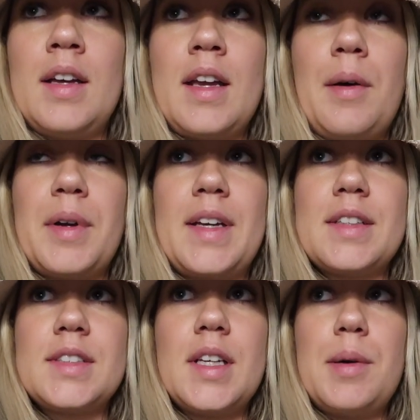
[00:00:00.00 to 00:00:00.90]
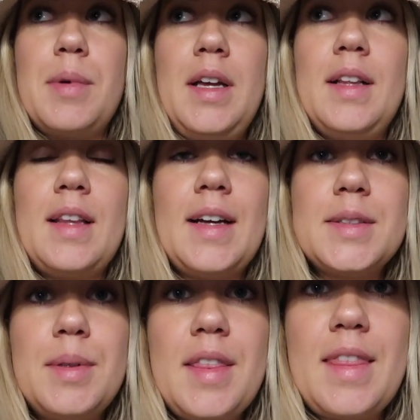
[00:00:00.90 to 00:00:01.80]
yeah, I wanna get some
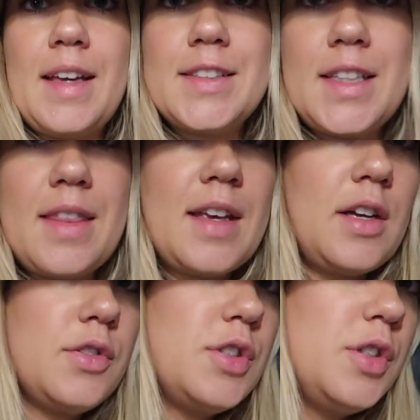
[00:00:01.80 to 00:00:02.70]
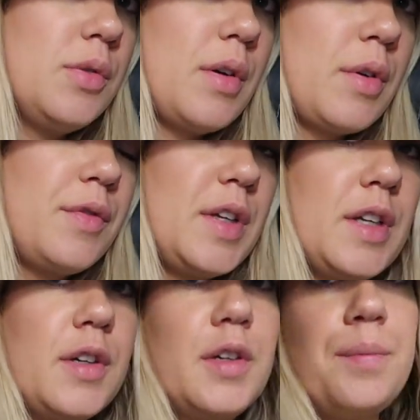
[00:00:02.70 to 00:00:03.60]
last minute things and then I'll do a
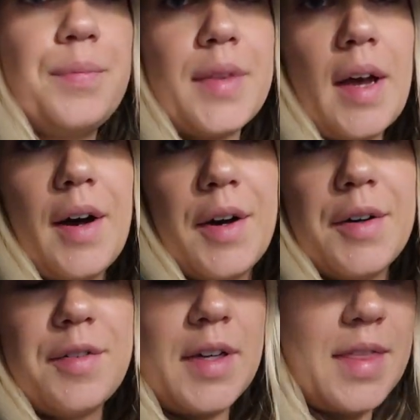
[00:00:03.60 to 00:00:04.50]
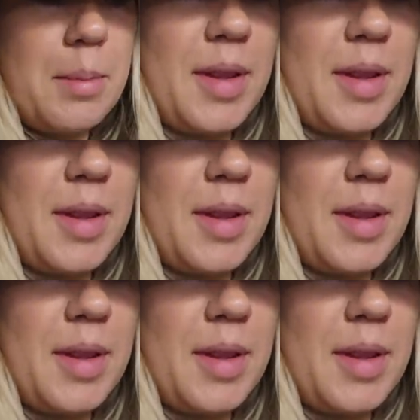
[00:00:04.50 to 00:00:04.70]
reveal of the